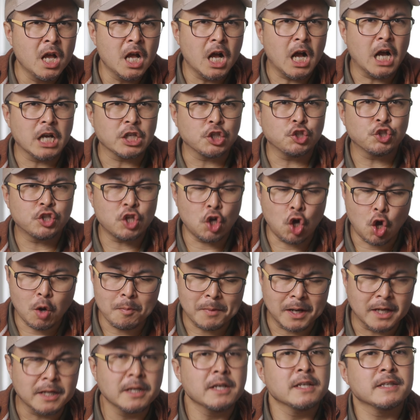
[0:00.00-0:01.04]
I used it on
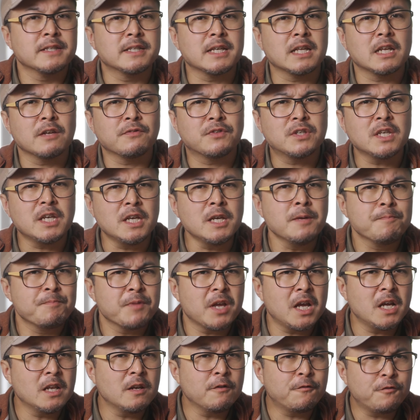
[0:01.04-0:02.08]
my ZFC
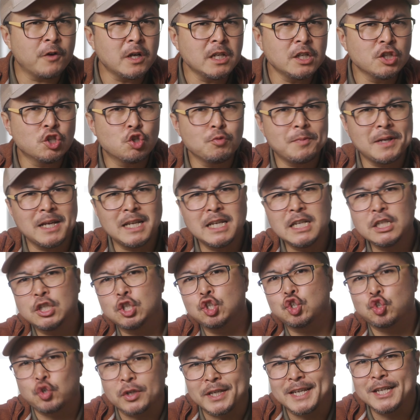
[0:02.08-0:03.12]
and I find it to be a little
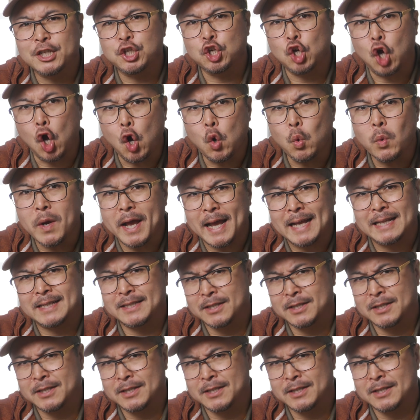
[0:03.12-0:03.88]
tricky to hold at